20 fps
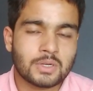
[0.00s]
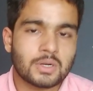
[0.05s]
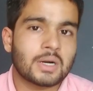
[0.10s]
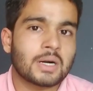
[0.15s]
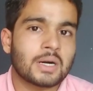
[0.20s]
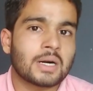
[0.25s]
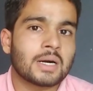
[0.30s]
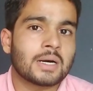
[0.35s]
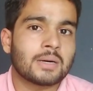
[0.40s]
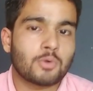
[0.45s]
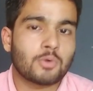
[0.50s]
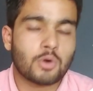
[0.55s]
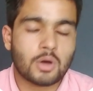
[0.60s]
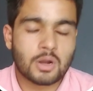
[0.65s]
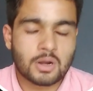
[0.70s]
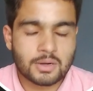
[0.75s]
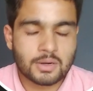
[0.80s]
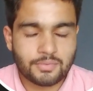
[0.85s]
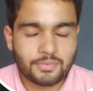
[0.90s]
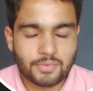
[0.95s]

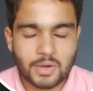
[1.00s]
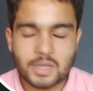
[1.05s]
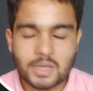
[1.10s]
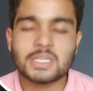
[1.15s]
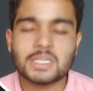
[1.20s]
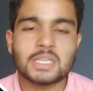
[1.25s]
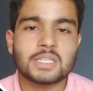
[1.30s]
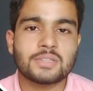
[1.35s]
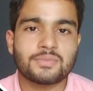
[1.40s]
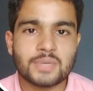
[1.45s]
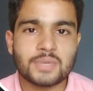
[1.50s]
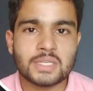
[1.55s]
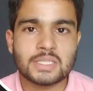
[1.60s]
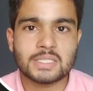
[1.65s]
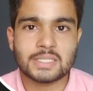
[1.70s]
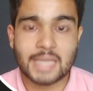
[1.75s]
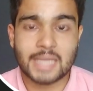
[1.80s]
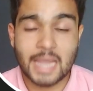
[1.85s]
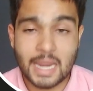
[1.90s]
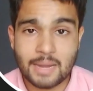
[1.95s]
or functions
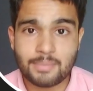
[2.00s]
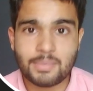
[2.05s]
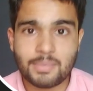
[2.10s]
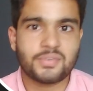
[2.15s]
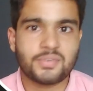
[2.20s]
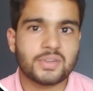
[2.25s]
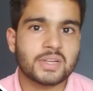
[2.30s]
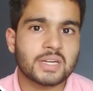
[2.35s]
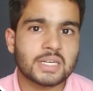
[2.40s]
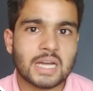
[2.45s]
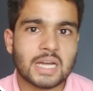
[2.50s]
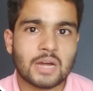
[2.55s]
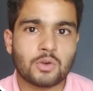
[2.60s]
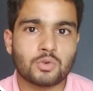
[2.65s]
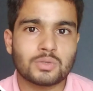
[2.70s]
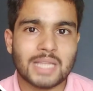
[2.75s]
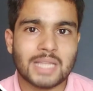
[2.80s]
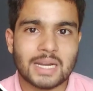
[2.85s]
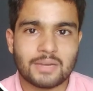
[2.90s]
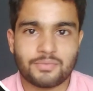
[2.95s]
which can be figured
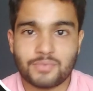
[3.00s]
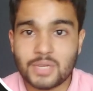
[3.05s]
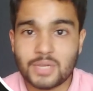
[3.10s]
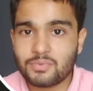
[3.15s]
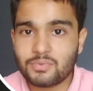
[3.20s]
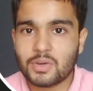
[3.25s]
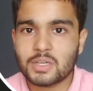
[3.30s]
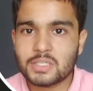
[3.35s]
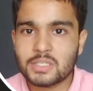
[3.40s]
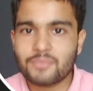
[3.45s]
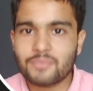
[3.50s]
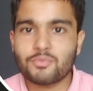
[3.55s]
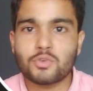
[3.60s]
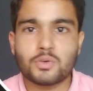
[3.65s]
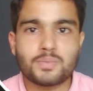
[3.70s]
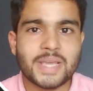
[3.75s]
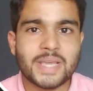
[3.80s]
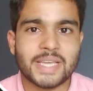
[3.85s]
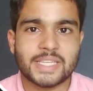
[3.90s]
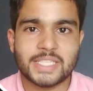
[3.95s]
out that which function
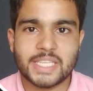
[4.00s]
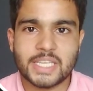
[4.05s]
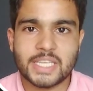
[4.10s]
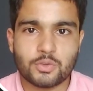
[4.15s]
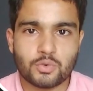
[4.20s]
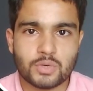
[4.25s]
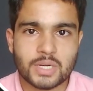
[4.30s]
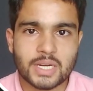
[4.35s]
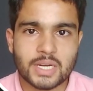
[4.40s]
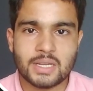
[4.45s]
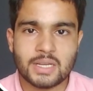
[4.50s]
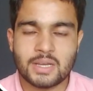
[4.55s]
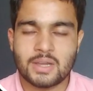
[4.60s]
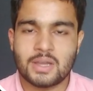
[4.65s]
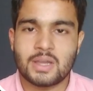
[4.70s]
would be executed